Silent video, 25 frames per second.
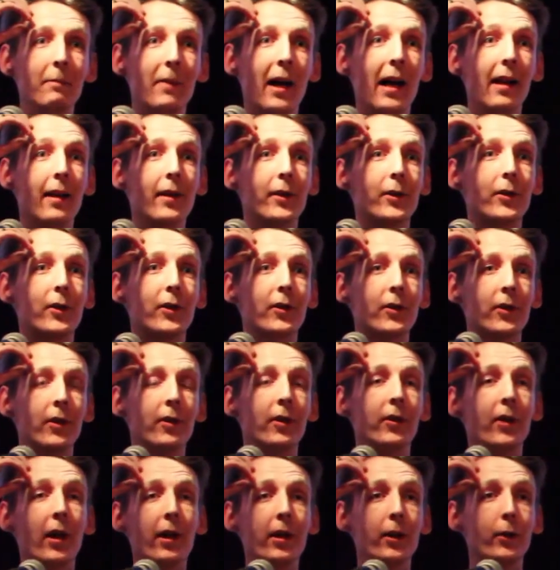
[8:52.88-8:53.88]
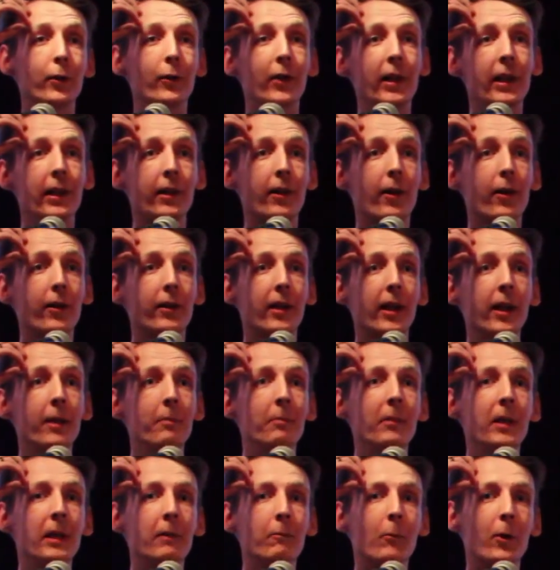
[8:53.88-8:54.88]
balances an entire trading card
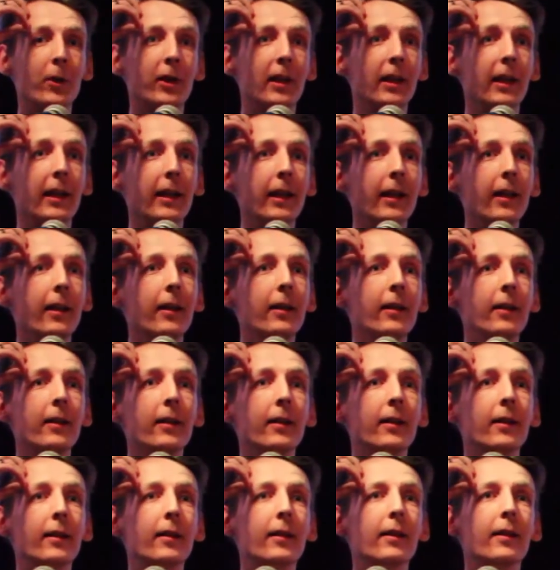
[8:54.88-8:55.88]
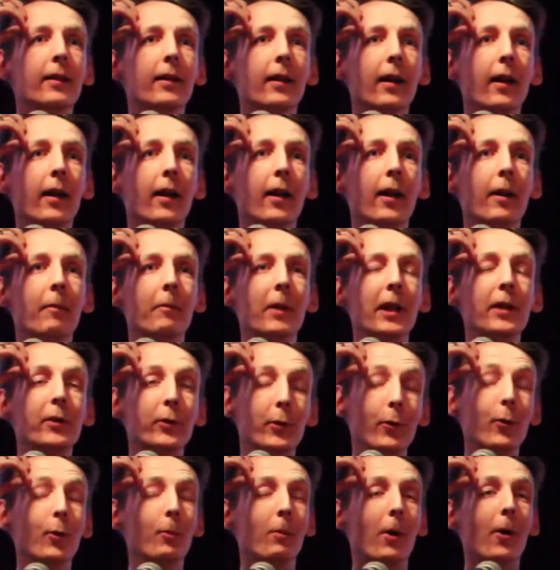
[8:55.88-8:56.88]
game in one click. It's
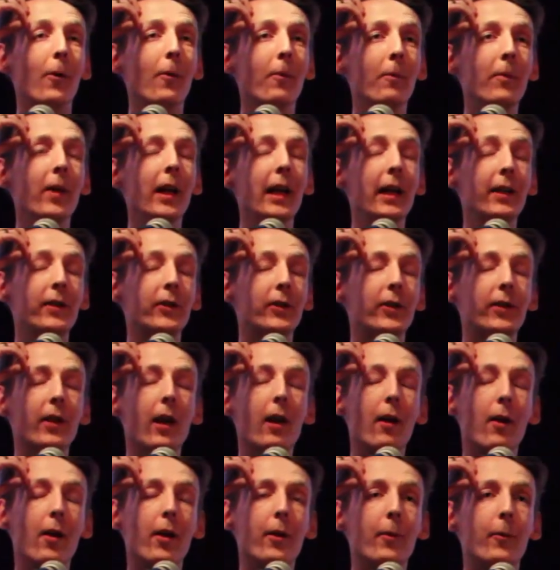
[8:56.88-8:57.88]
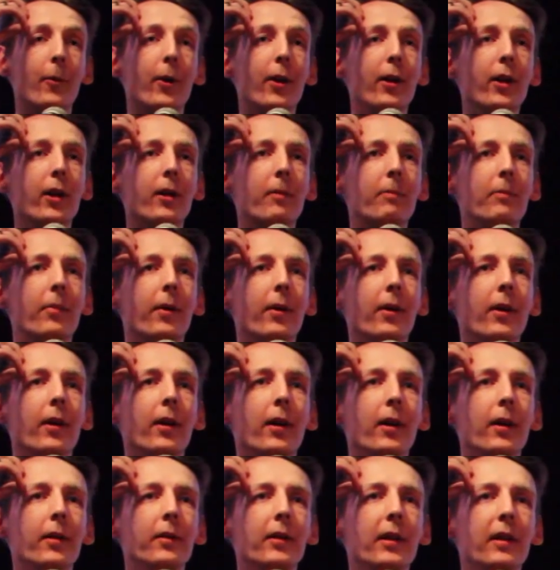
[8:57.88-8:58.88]
doable. It's a lot of work,
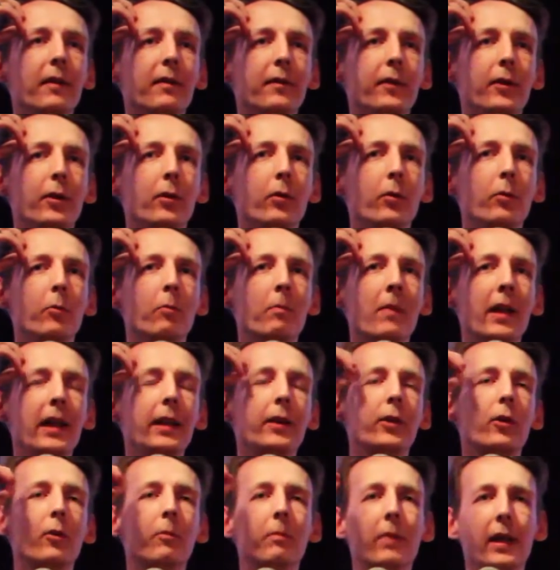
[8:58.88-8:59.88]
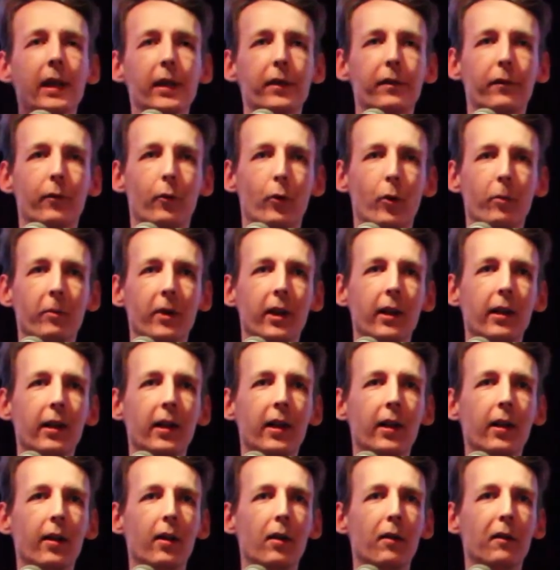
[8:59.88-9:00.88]
but if you make your base
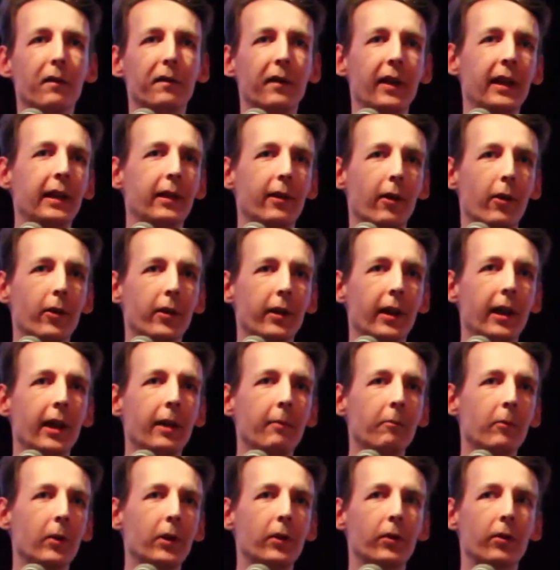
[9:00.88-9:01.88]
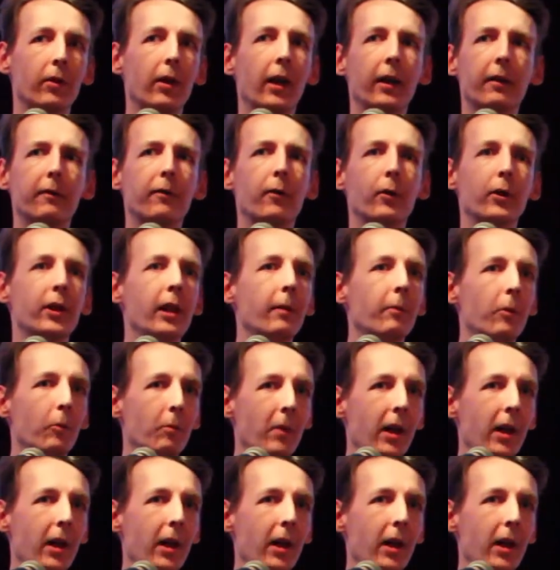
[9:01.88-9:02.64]
formula of a card game, which, like for example,